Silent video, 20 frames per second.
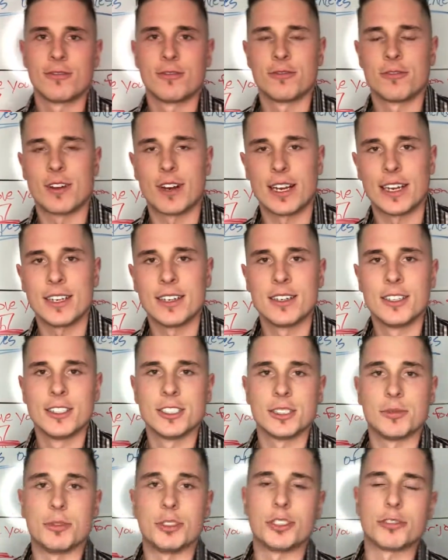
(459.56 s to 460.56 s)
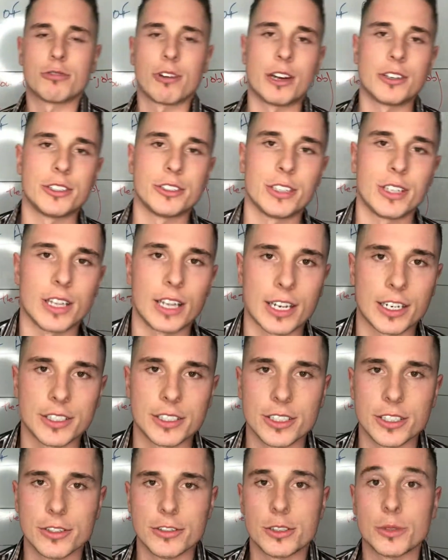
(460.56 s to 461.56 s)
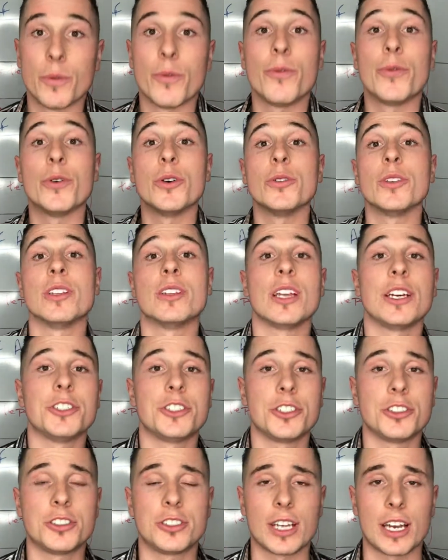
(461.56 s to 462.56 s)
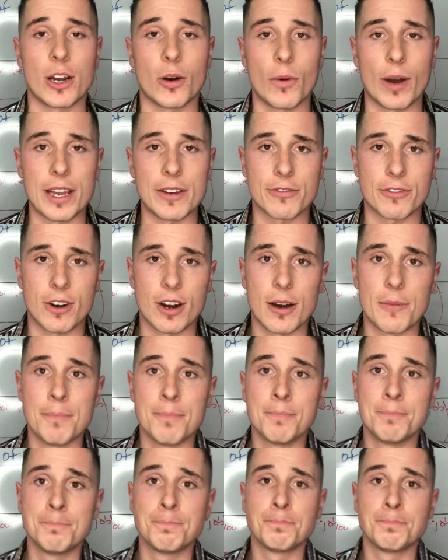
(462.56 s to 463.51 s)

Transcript: right? Some stretches that they could do, some food that they should stay away from,